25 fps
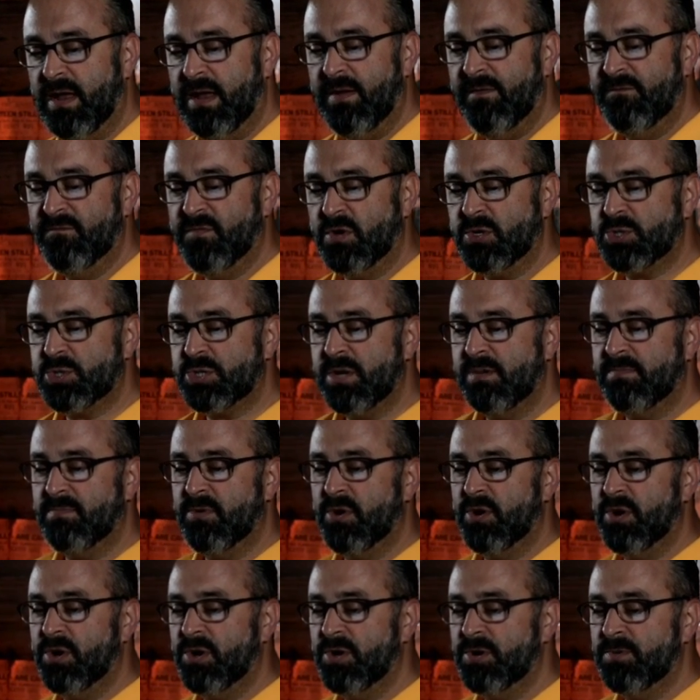
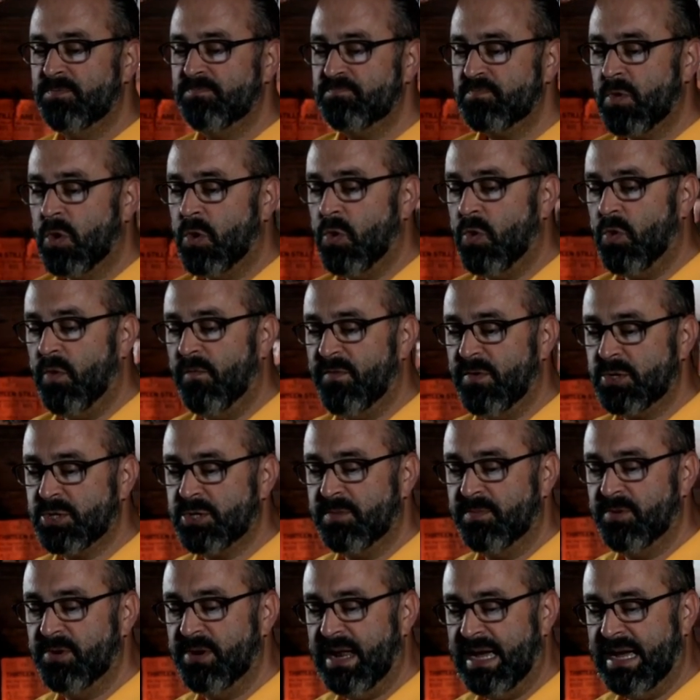
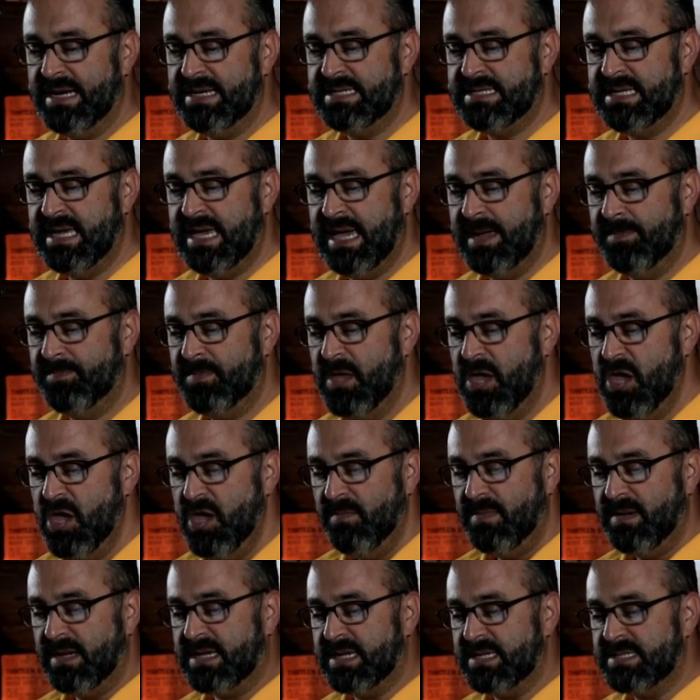19,
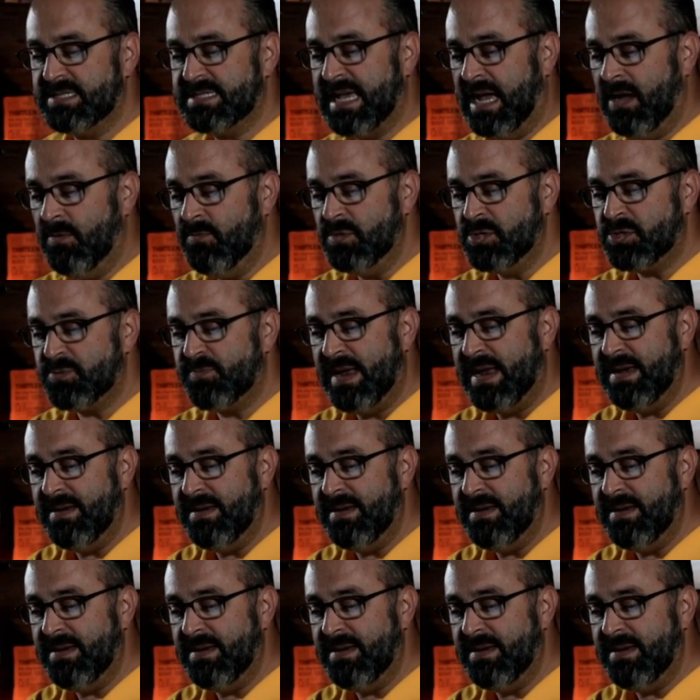because that which